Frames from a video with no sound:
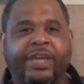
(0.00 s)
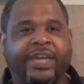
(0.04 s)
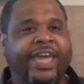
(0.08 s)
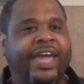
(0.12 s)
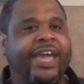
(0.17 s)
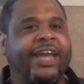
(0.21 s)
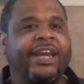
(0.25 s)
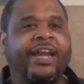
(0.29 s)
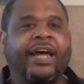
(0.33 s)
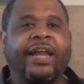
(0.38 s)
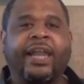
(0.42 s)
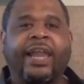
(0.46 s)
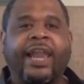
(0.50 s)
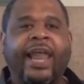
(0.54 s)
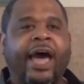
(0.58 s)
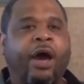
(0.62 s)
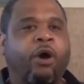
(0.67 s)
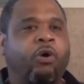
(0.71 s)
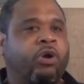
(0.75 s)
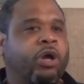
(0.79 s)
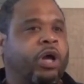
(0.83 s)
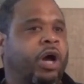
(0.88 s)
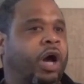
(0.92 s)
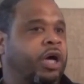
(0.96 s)
can't
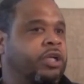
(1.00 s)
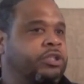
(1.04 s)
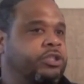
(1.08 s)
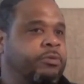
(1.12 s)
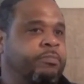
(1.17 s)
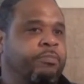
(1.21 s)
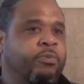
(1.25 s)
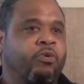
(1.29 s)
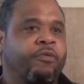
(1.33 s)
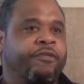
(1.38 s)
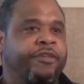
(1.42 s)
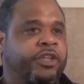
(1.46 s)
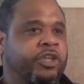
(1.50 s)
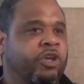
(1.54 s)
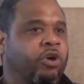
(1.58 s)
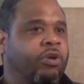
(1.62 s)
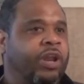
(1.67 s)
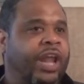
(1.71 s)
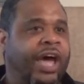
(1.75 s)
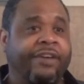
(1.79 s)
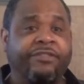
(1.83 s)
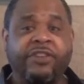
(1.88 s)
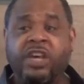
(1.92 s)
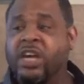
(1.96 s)
allow God to move in your
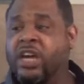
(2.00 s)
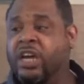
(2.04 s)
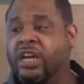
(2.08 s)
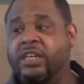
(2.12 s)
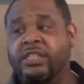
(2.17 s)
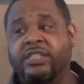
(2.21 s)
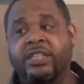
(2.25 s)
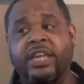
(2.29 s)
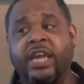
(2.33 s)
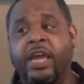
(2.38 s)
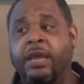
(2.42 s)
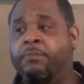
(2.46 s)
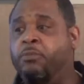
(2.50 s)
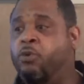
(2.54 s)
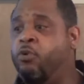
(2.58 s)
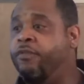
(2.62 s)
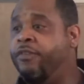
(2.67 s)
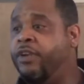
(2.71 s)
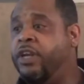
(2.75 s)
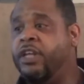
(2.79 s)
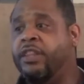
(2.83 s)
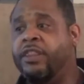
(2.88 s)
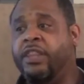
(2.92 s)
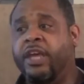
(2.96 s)
life because he ain't
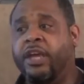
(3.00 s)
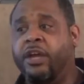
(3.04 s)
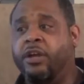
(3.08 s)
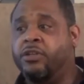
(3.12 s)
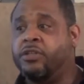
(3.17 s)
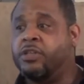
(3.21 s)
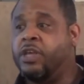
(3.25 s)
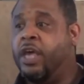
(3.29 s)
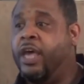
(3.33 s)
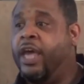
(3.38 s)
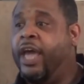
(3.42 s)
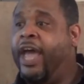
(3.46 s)
moving in theirs.